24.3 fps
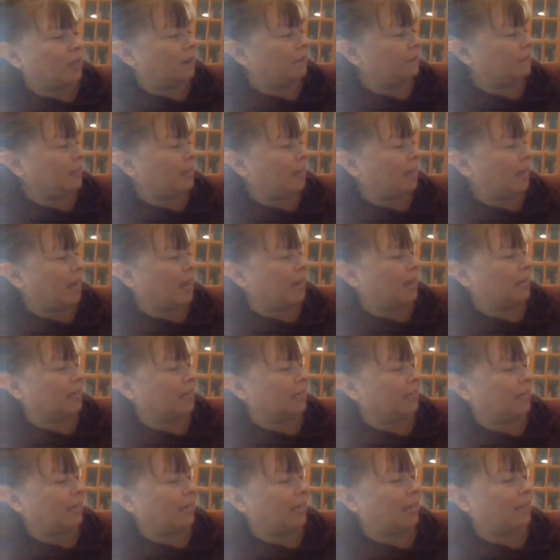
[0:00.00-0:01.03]
of the
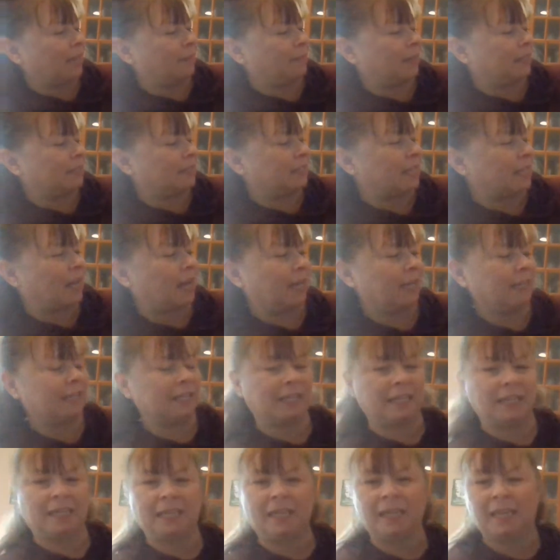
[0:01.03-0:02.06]
egg came a
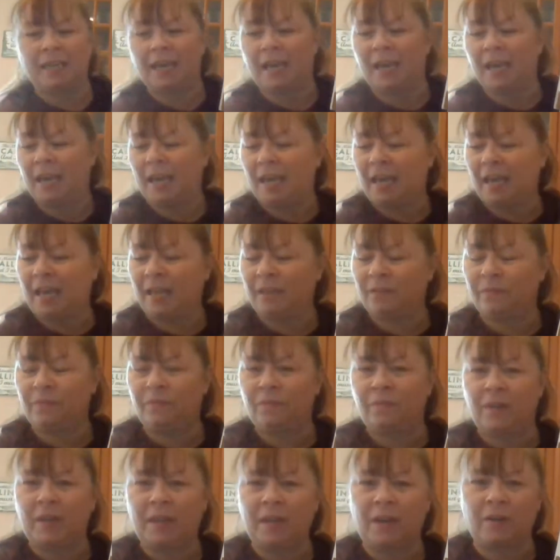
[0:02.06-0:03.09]
tiny and
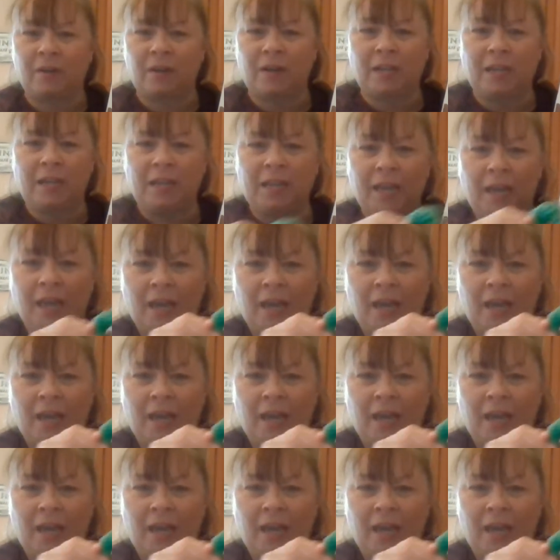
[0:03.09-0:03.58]
very